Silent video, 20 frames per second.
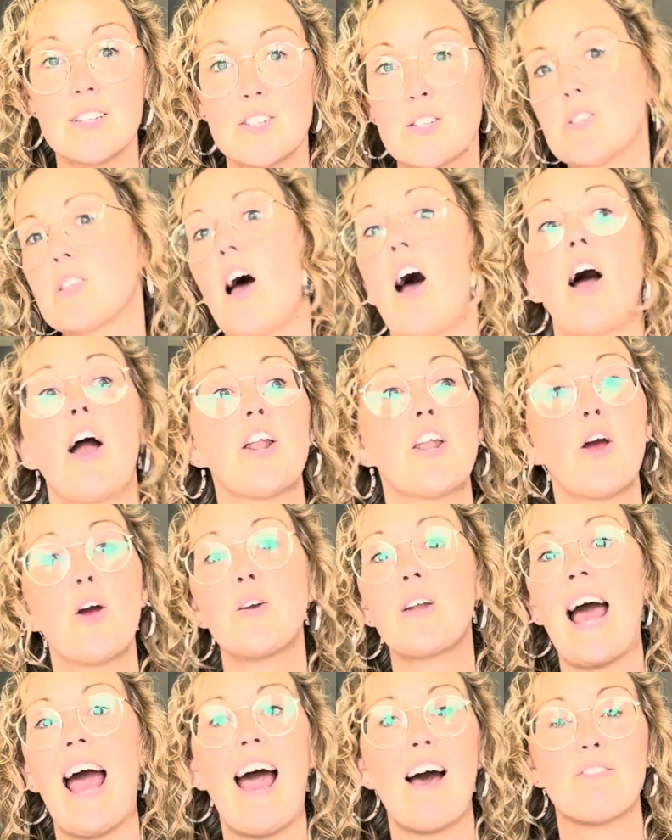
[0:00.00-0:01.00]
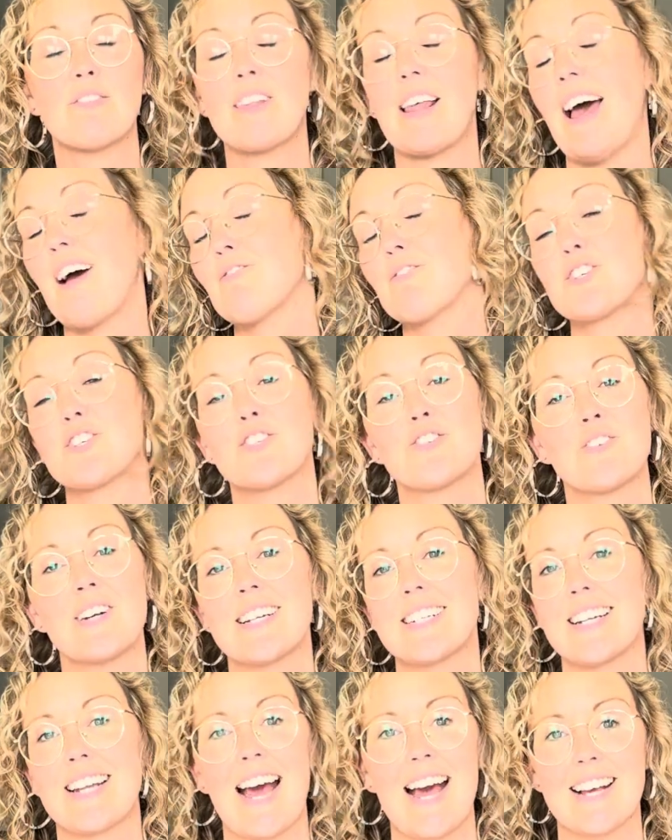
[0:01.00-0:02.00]
so that I don't have that
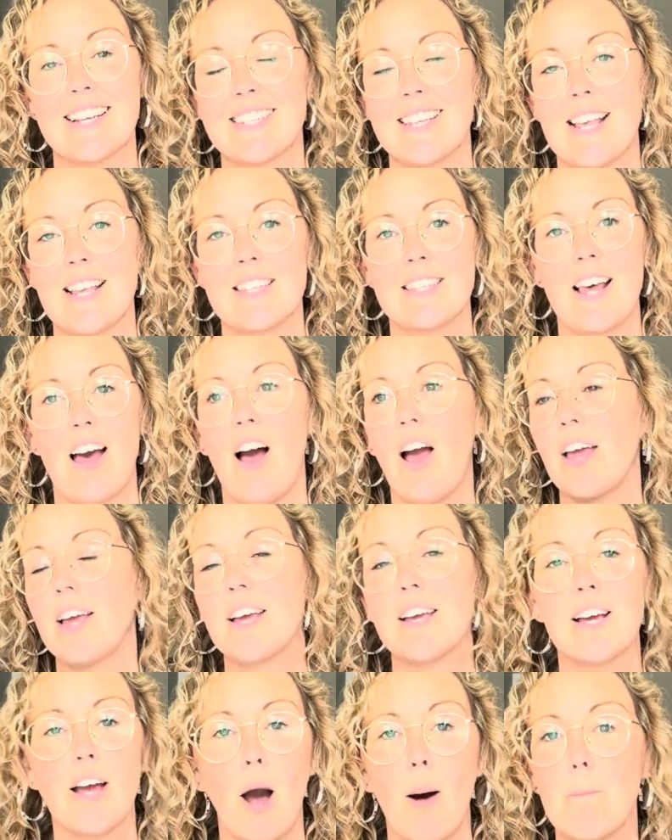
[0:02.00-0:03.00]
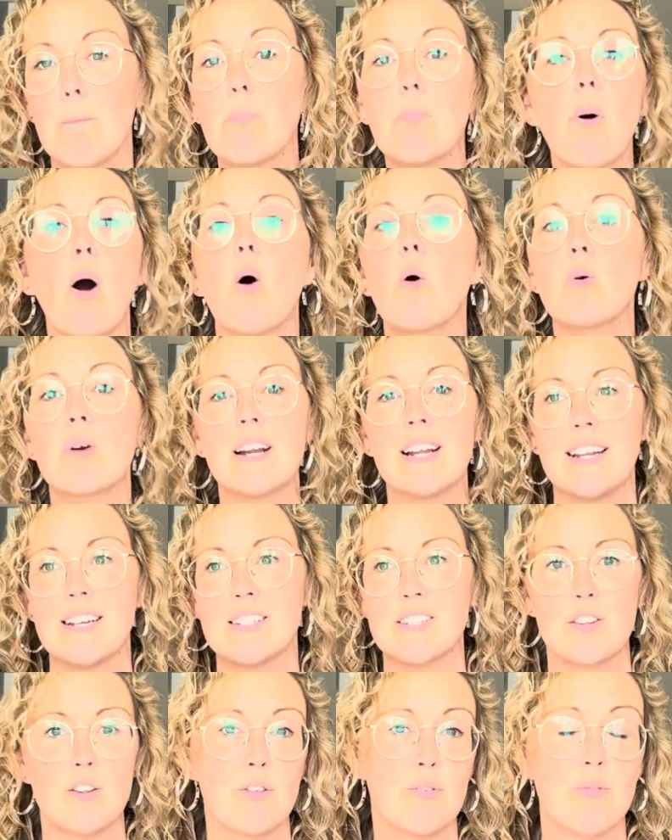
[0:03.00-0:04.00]
restricted access, that I can come boldly
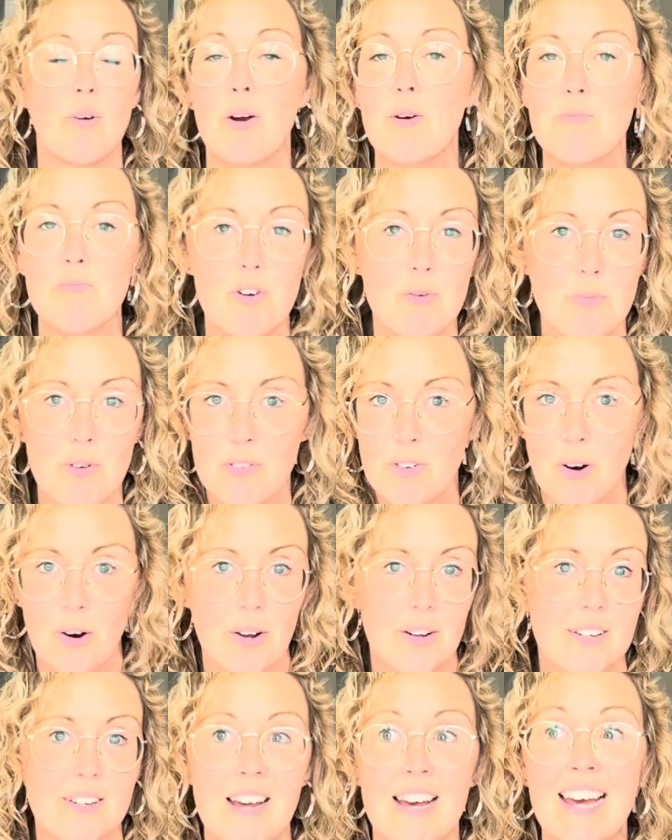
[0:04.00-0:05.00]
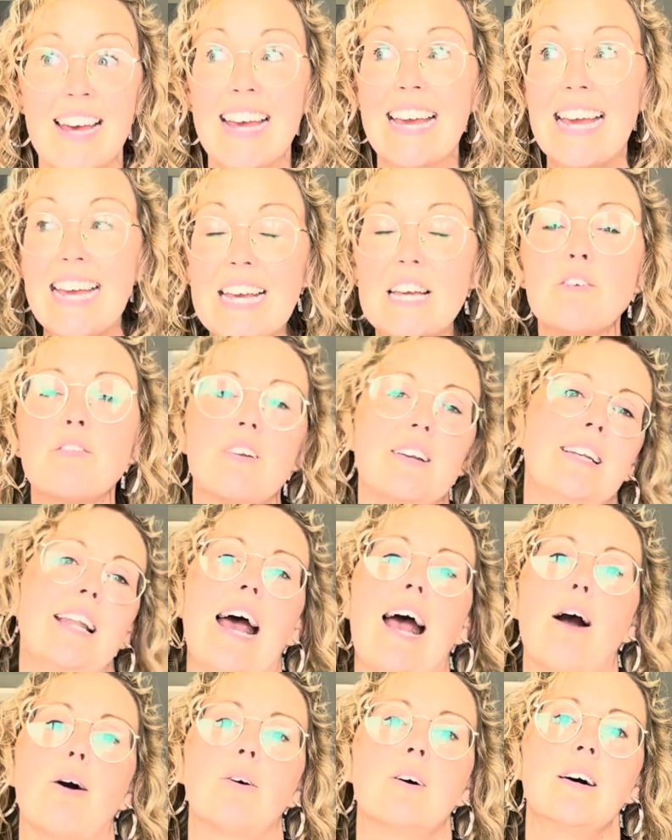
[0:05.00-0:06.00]
into the throne room of God even
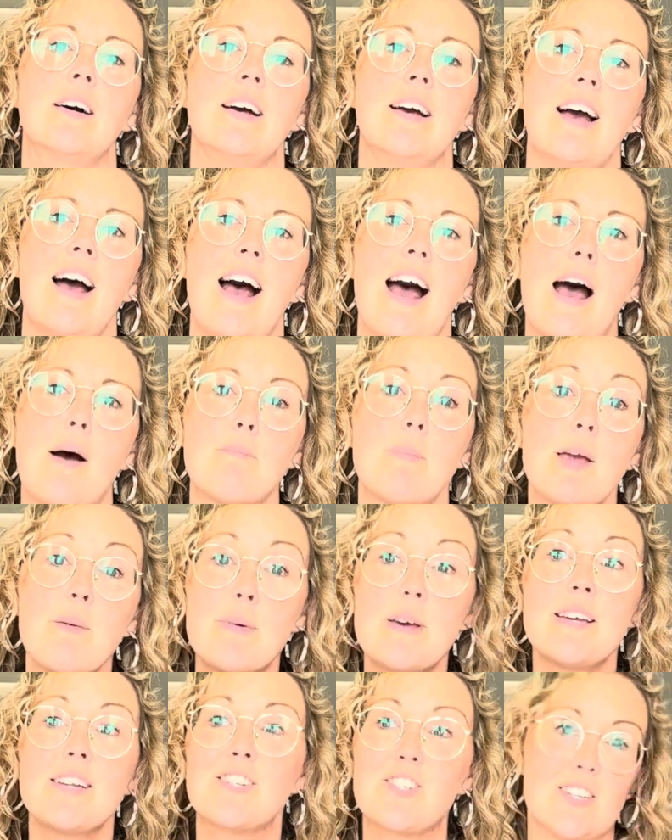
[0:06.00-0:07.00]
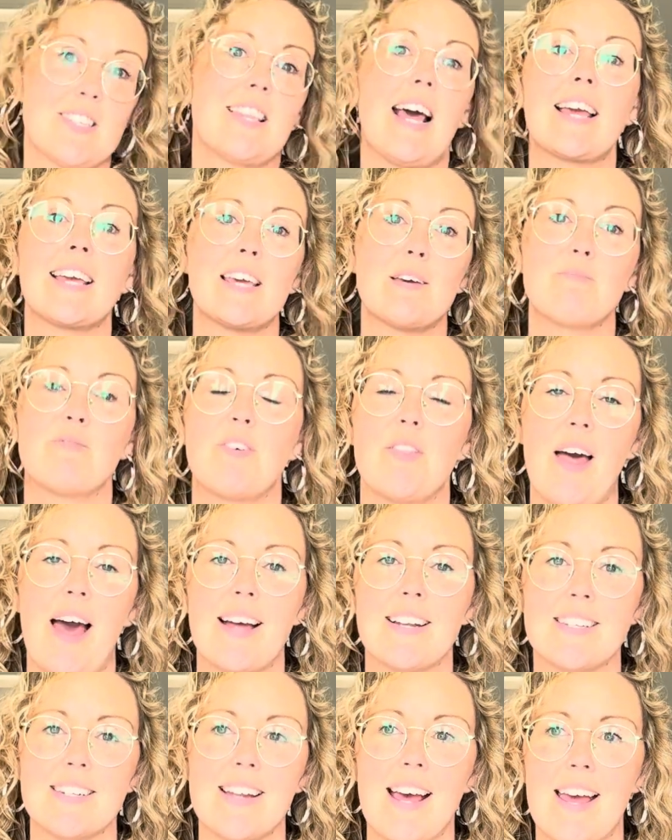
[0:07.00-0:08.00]
now. And maybe just thank him for
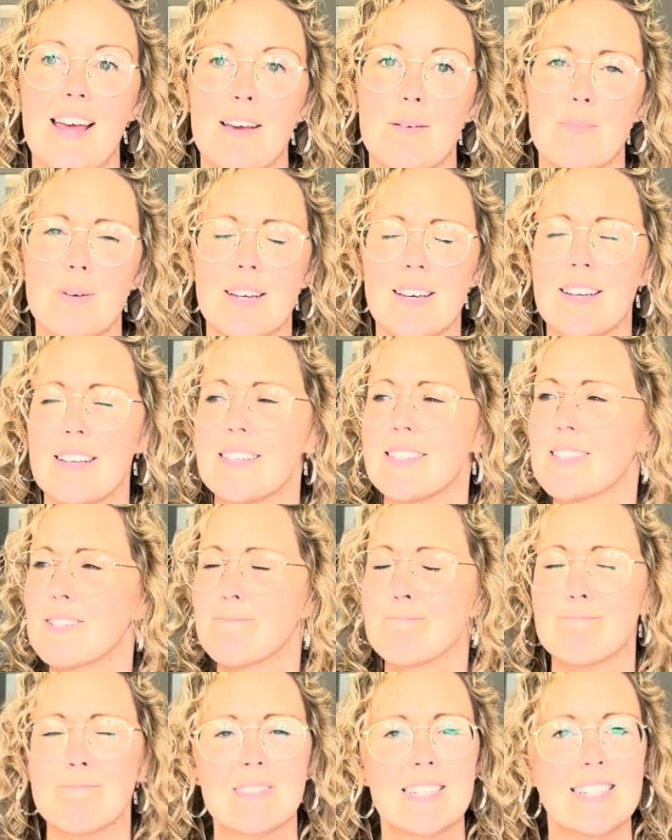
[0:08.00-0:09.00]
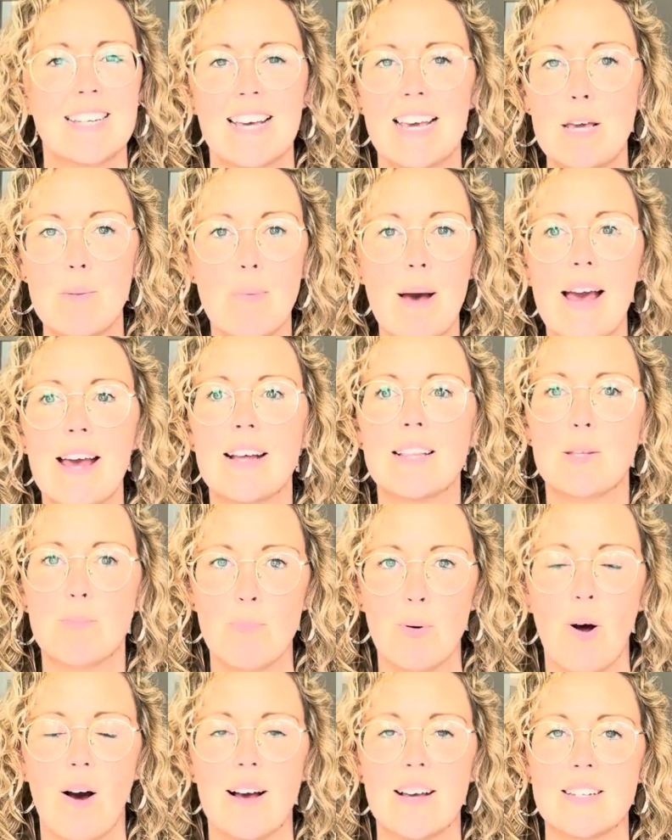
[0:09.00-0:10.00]
that today, because he paid the
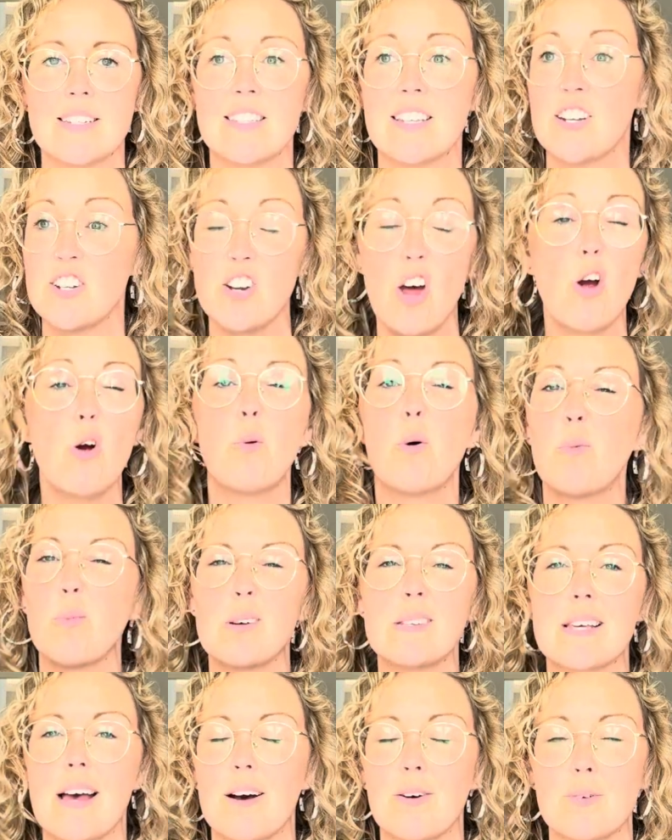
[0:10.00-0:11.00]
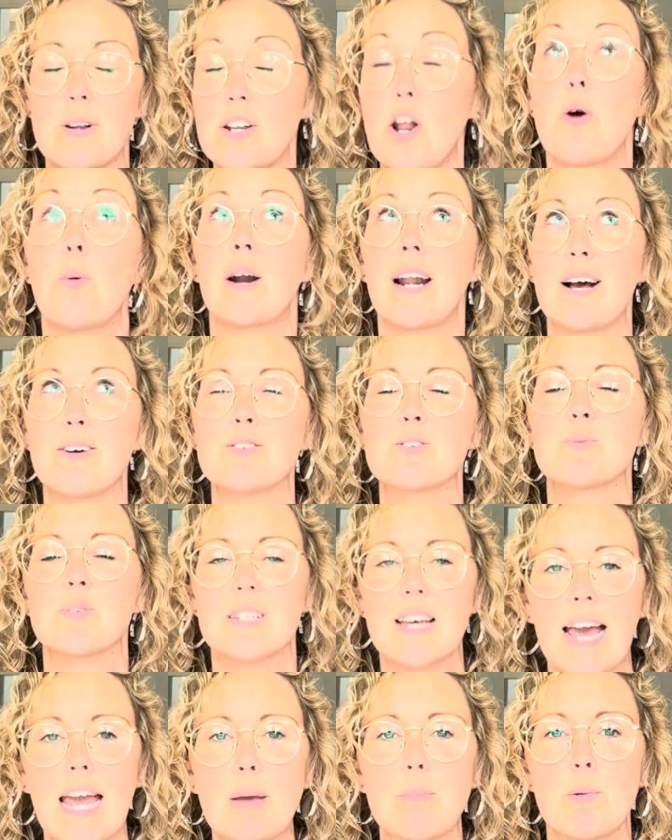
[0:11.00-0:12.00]
price that no one else was
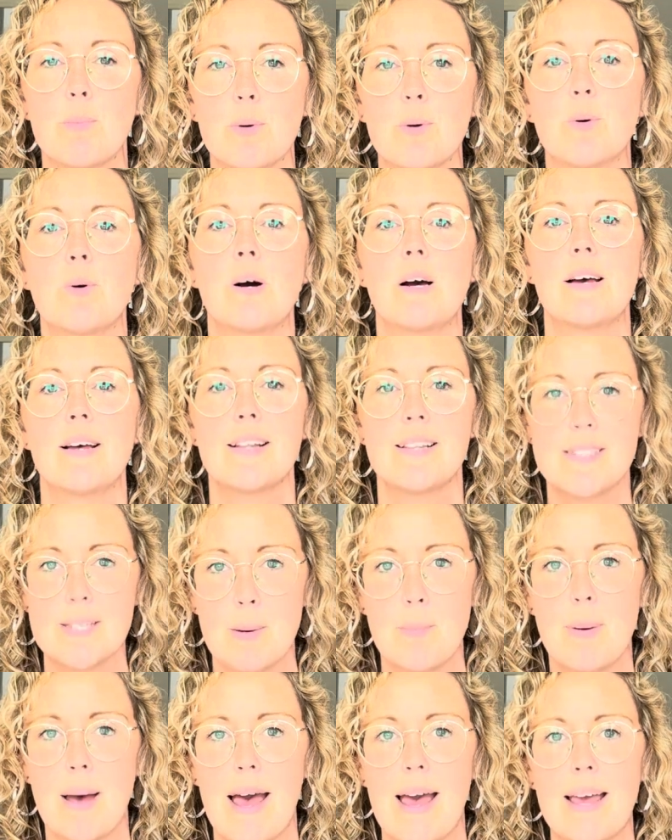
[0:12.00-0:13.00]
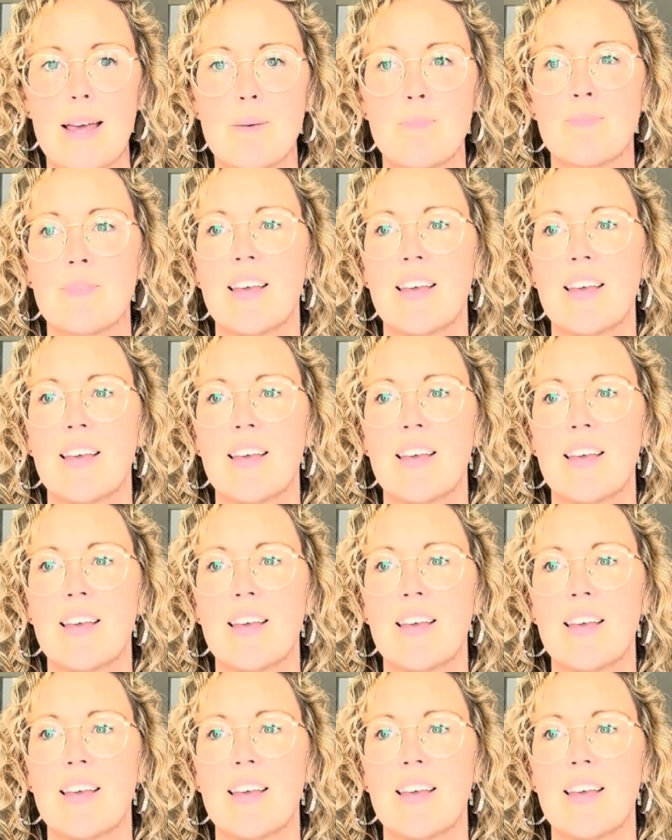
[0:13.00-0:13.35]
capable to pay.